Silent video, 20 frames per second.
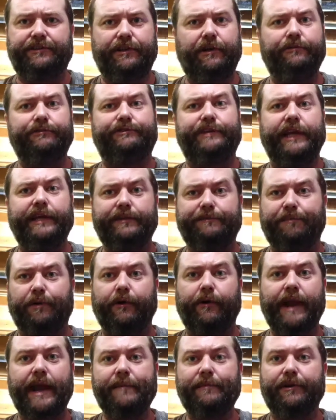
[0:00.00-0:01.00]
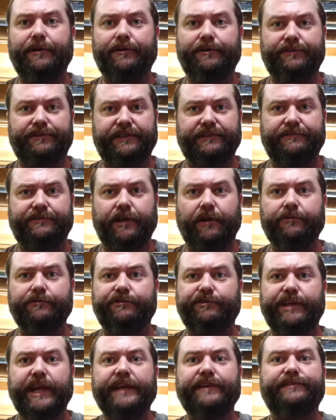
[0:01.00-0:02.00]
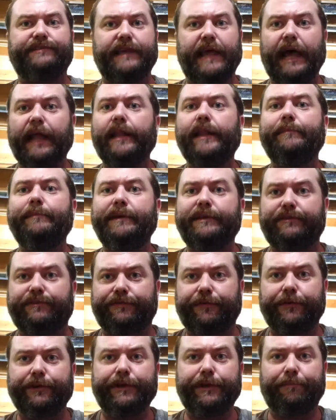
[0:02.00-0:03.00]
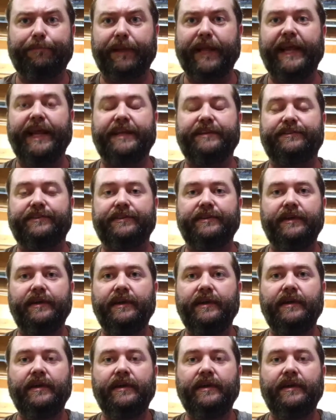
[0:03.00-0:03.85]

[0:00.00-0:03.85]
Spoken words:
don't chase parameters and don't chase elements for your plants.